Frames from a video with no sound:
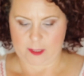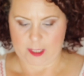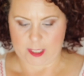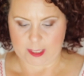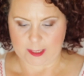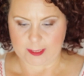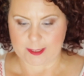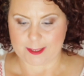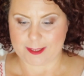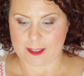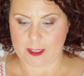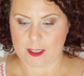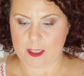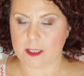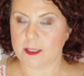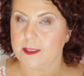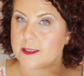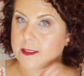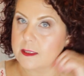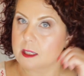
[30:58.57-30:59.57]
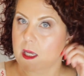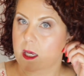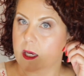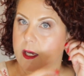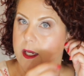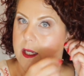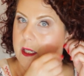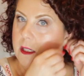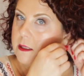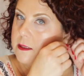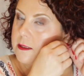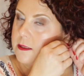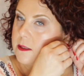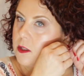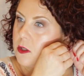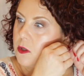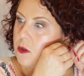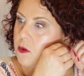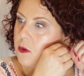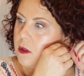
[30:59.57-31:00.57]
that is it's tight
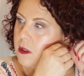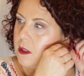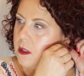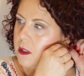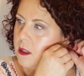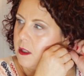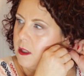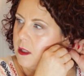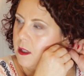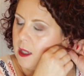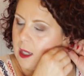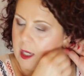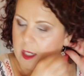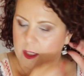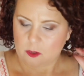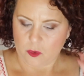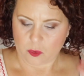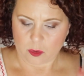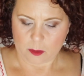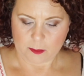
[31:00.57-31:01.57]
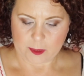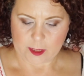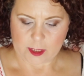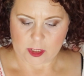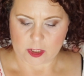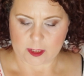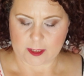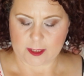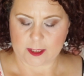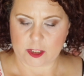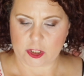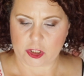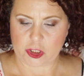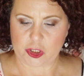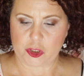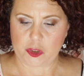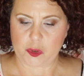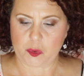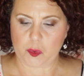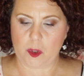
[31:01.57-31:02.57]
so I normally just
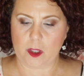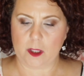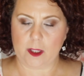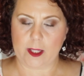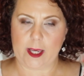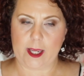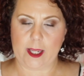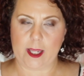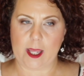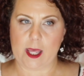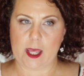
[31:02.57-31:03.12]
do like